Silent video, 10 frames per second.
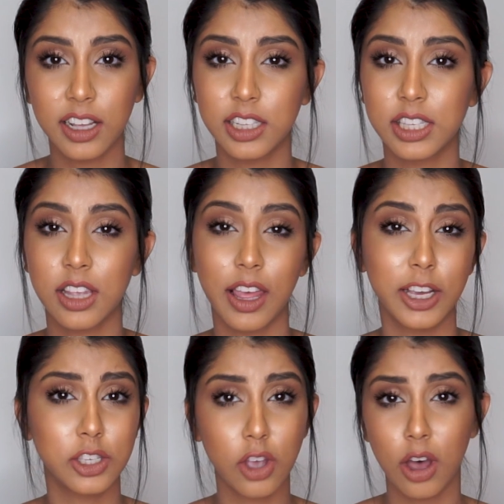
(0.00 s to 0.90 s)
It's like
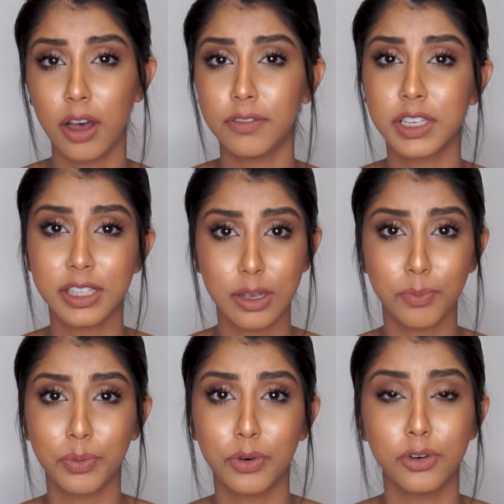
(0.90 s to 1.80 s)
soft,
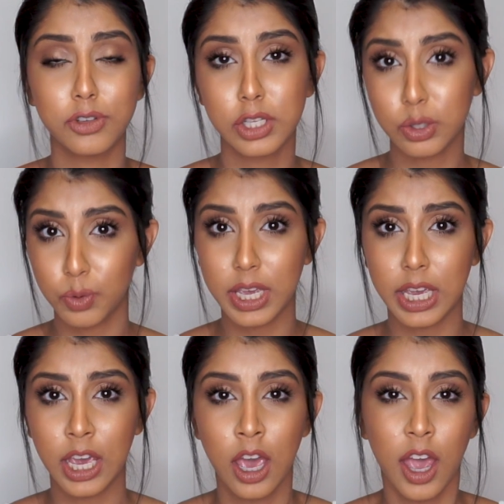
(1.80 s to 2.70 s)
simple, sweet.